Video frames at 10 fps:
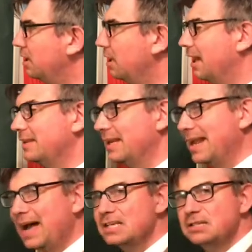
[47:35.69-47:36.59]
and the
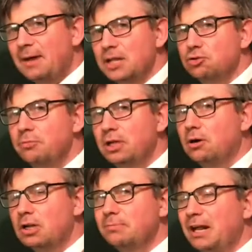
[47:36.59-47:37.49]
last match will be
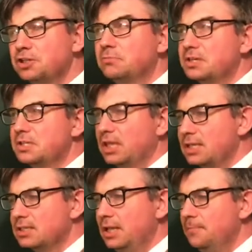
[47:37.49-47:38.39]
called match number
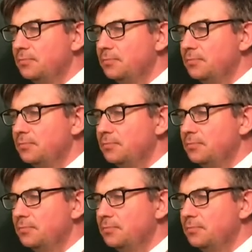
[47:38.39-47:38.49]
60.